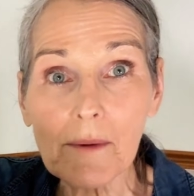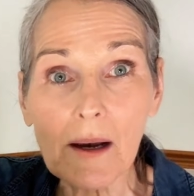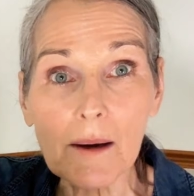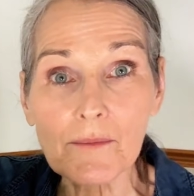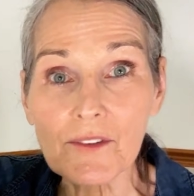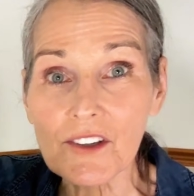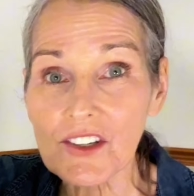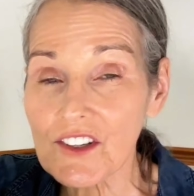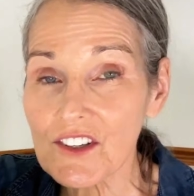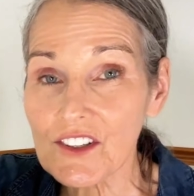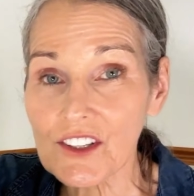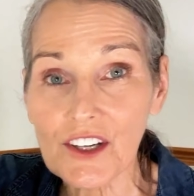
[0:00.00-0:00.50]
I'm
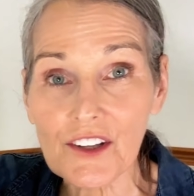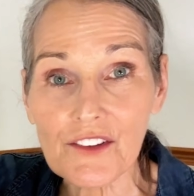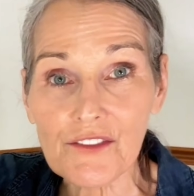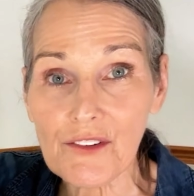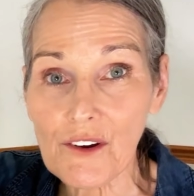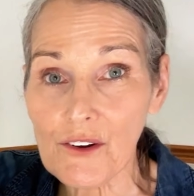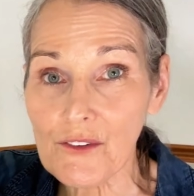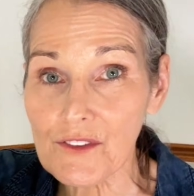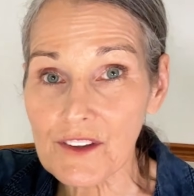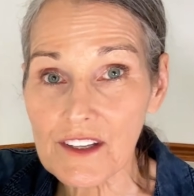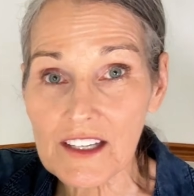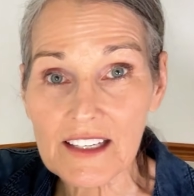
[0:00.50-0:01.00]
just going to
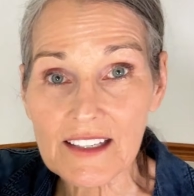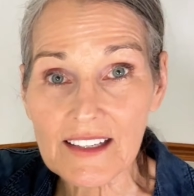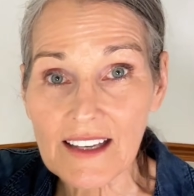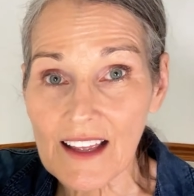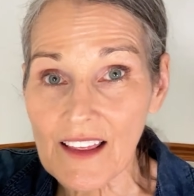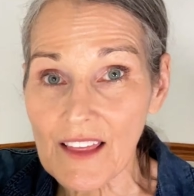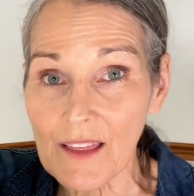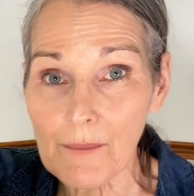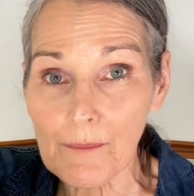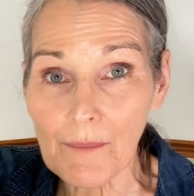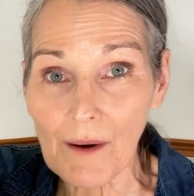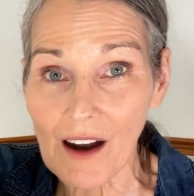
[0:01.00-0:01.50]
throw these
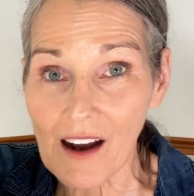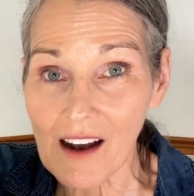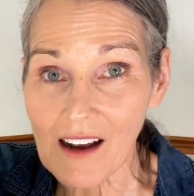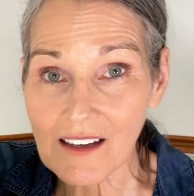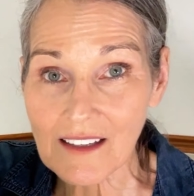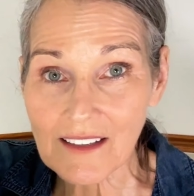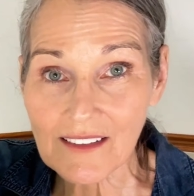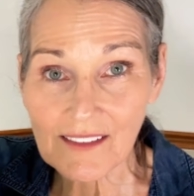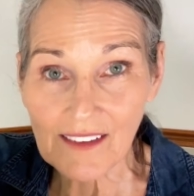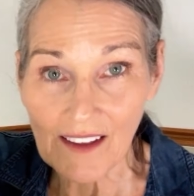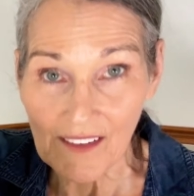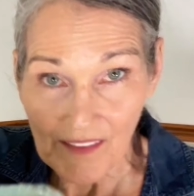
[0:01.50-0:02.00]
in the
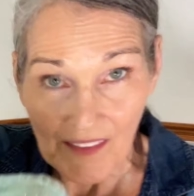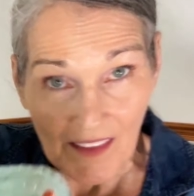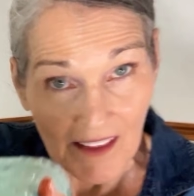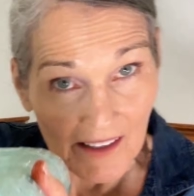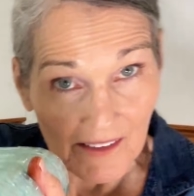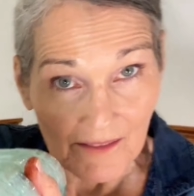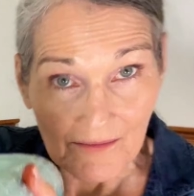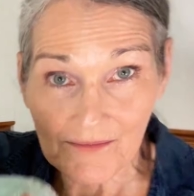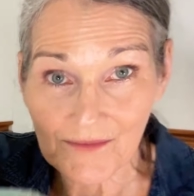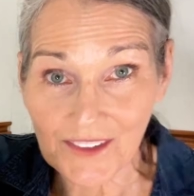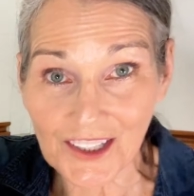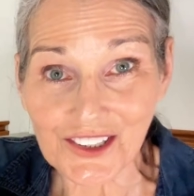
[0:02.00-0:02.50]
box that
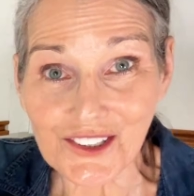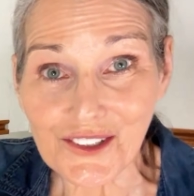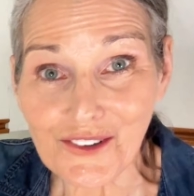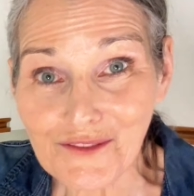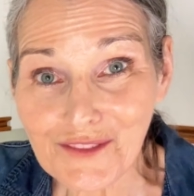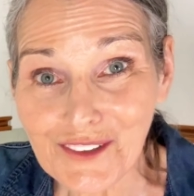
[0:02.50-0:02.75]
the new